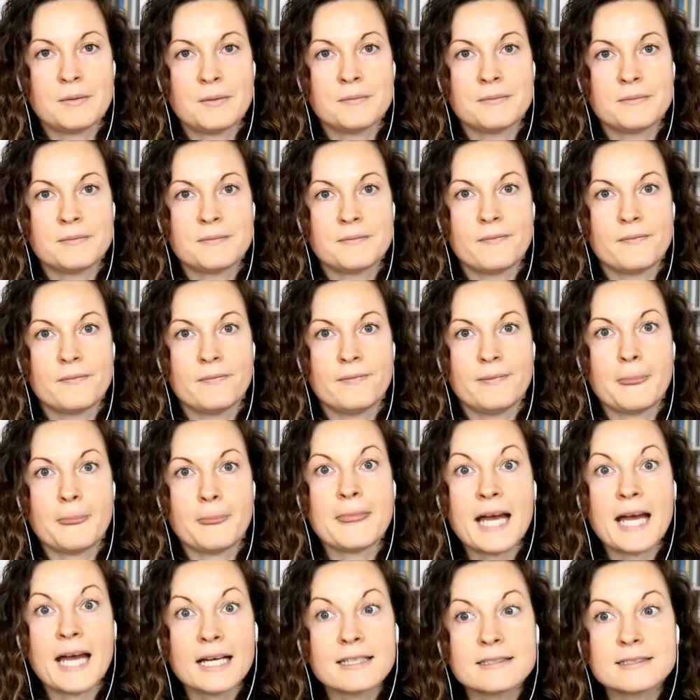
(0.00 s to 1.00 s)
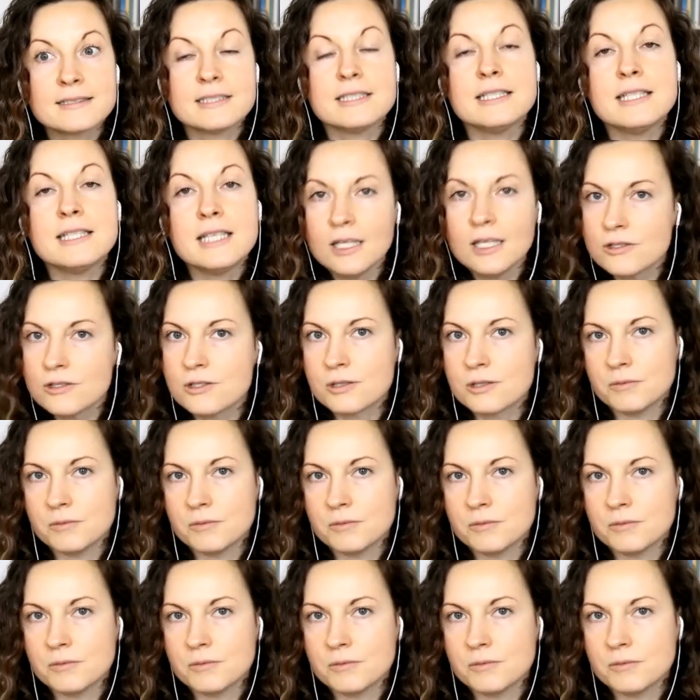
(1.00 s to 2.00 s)
um, that need
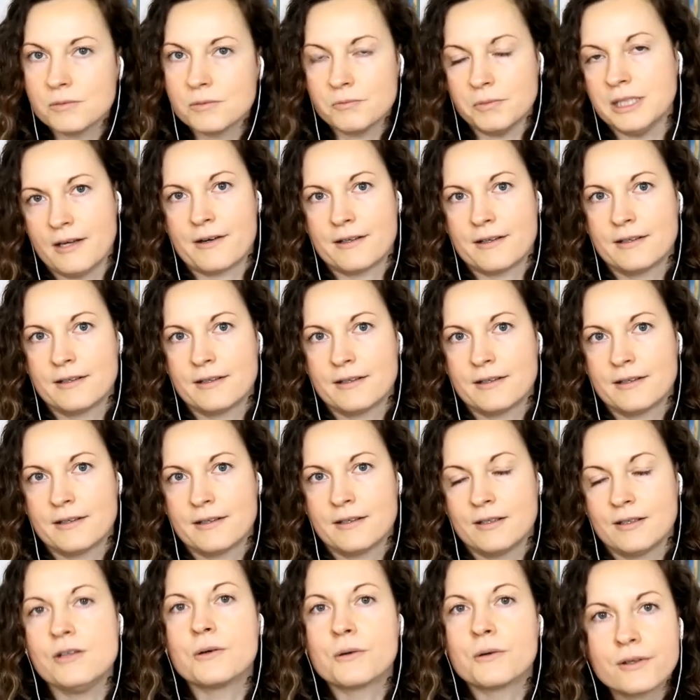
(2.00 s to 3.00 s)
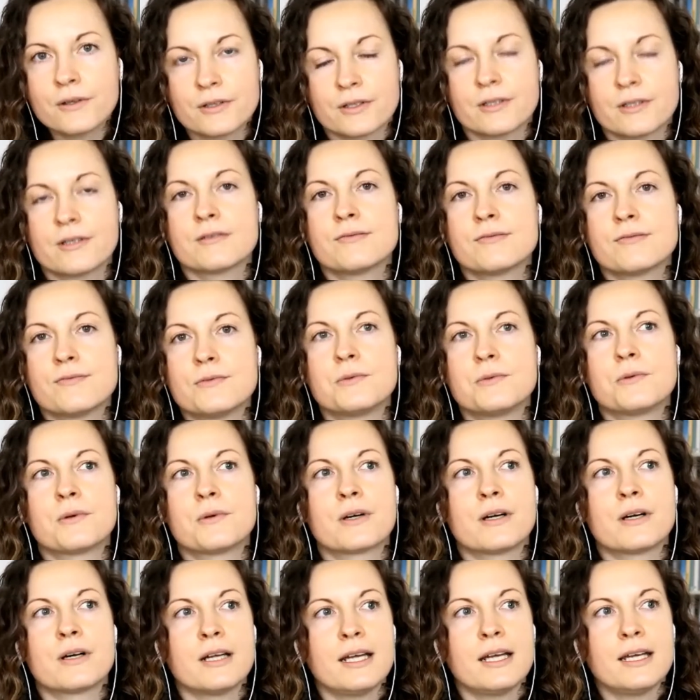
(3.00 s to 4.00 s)
to be there in order
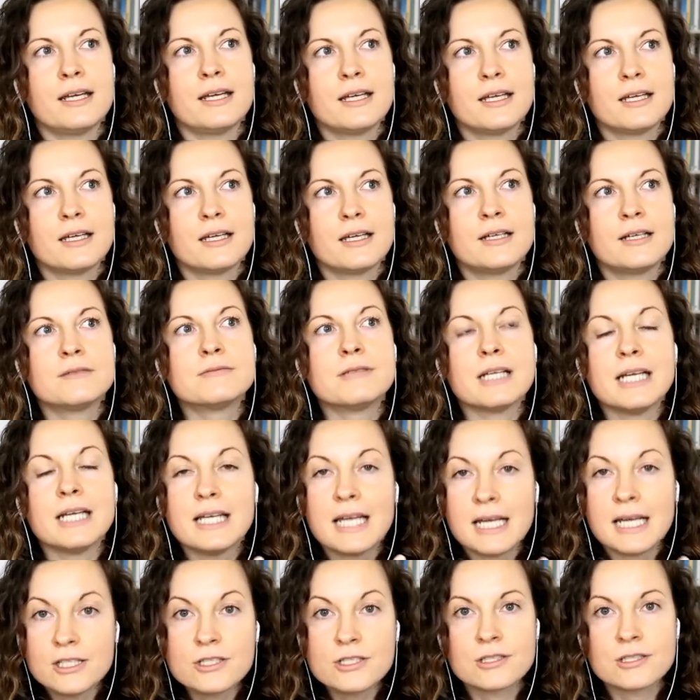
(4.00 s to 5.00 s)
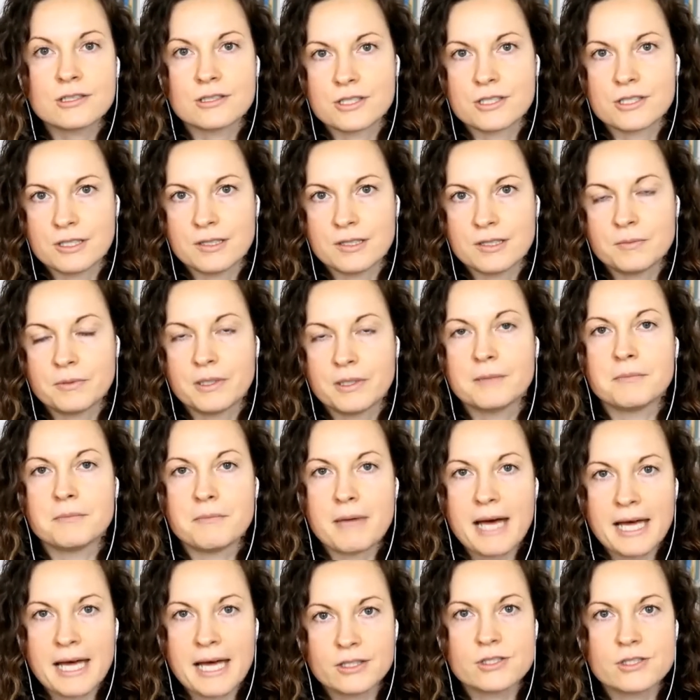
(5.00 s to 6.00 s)
for a relationship
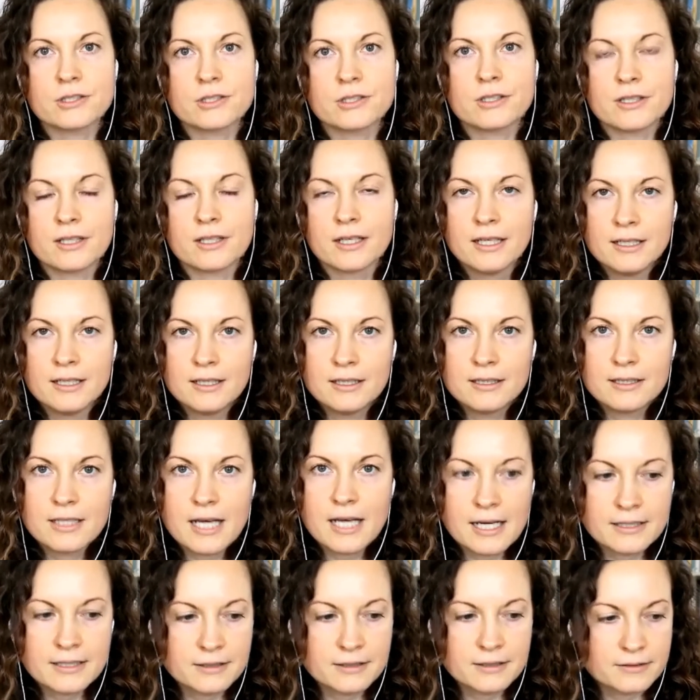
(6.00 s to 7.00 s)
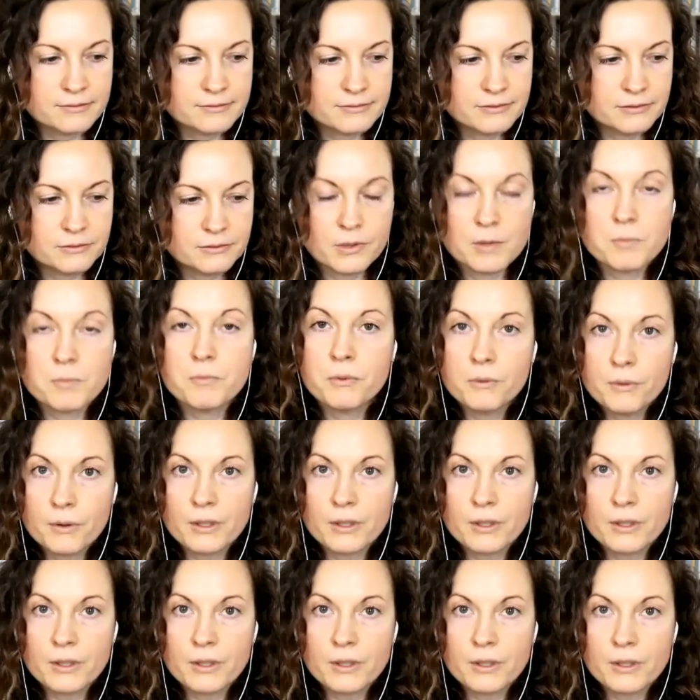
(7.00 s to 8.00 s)
a manager kind of
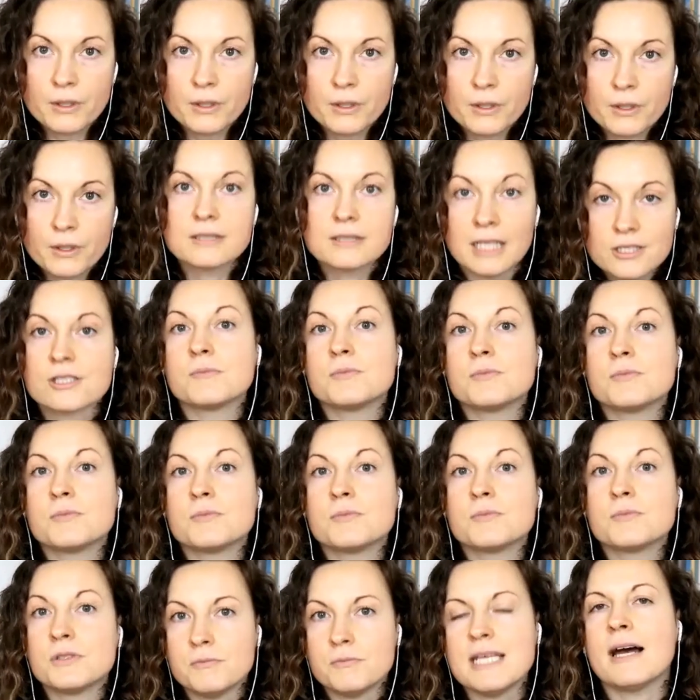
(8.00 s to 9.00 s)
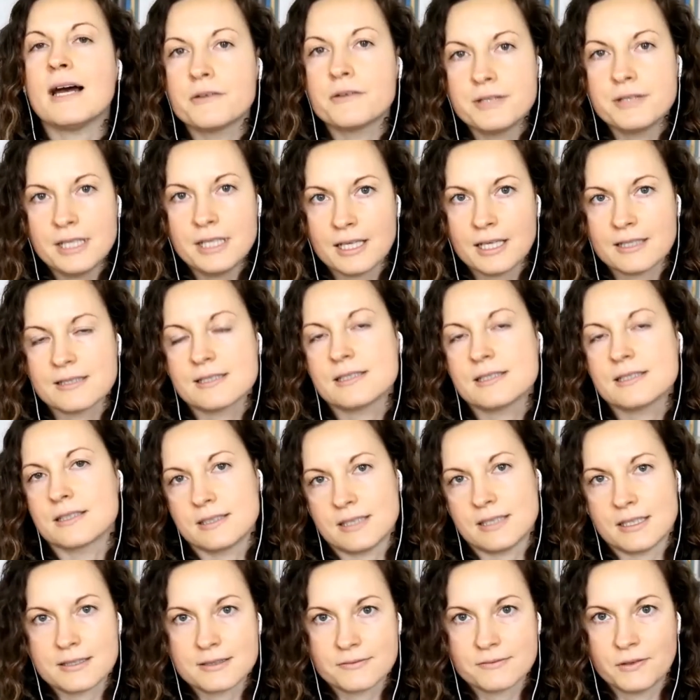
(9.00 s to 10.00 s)
report relationship to be healthy and
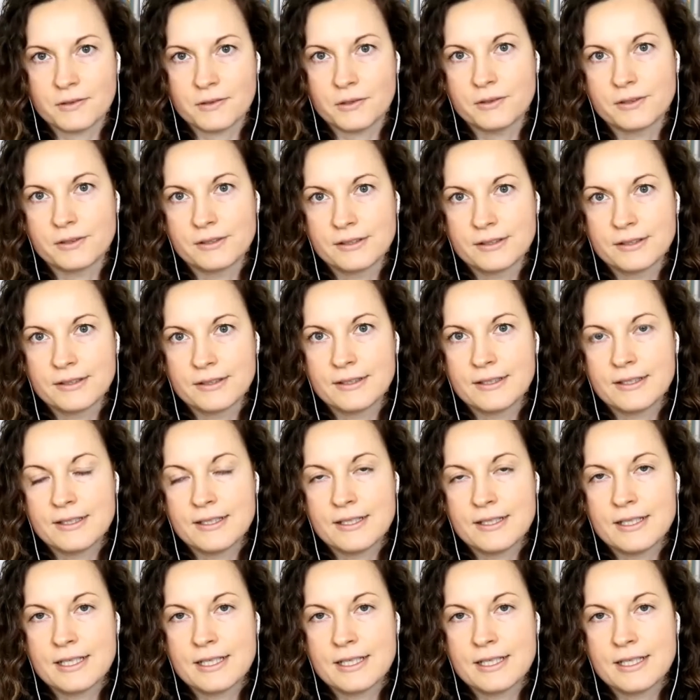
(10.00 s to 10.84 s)
successful